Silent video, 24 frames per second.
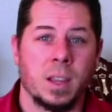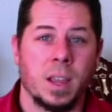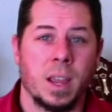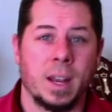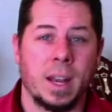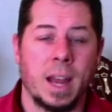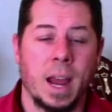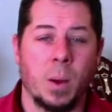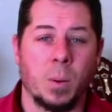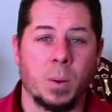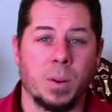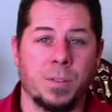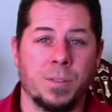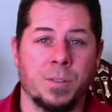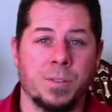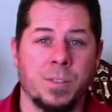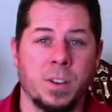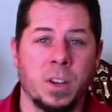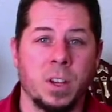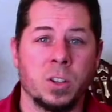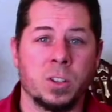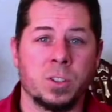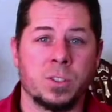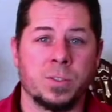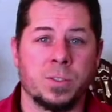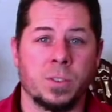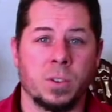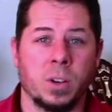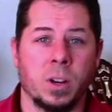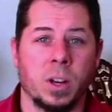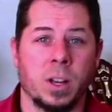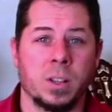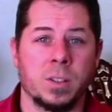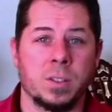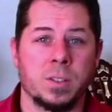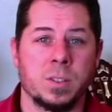and how he feels
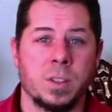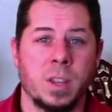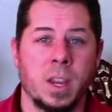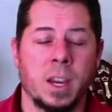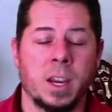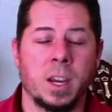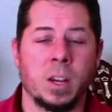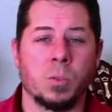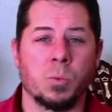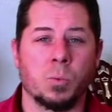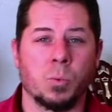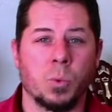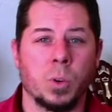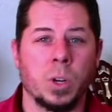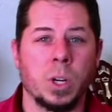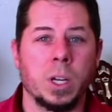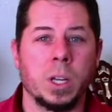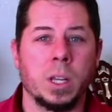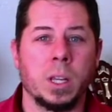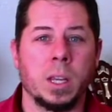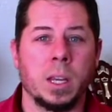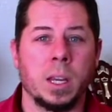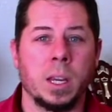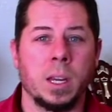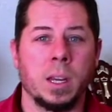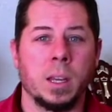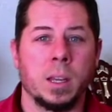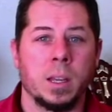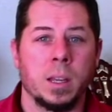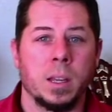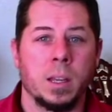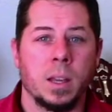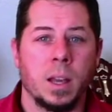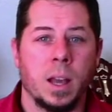for us, it can really